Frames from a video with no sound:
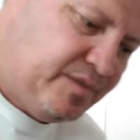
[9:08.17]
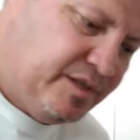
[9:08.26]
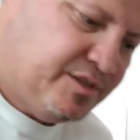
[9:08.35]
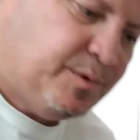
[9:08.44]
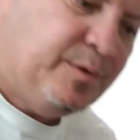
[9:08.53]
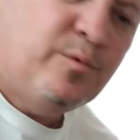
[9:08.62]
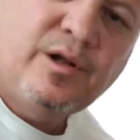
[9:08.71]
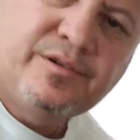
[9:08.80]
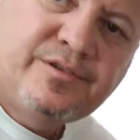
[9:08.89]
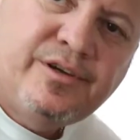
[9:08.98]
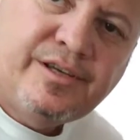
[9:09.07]
I just went
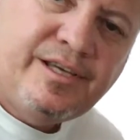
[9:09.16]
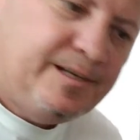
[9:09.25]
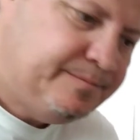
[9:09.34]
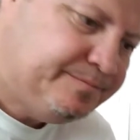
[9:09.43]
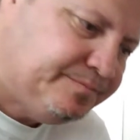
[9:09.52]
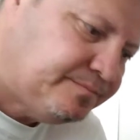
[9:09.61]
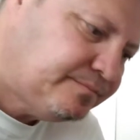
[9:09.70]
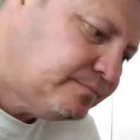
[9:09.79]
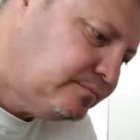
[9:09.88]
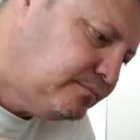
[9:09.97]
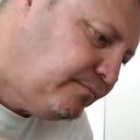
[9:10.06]
wild turkey,
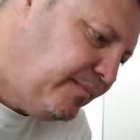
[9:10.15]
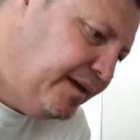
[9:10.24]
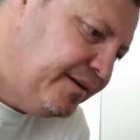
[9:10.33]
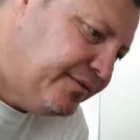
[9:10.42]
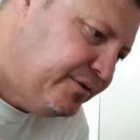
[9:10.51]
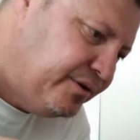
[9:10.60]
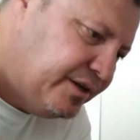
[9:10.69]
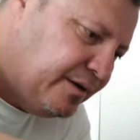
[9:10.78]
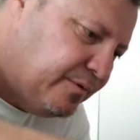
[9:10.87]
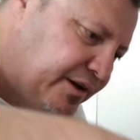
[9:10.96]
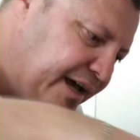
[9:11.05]
and I thought, you
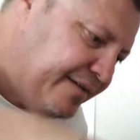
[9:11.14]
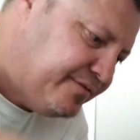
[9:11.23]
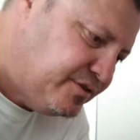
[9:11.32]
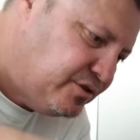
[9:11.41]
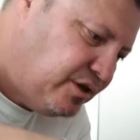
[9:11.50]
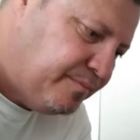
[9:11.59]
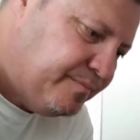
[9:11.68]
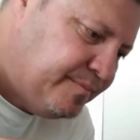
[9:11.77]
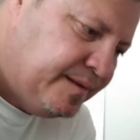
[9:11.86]
know what, I have to stop.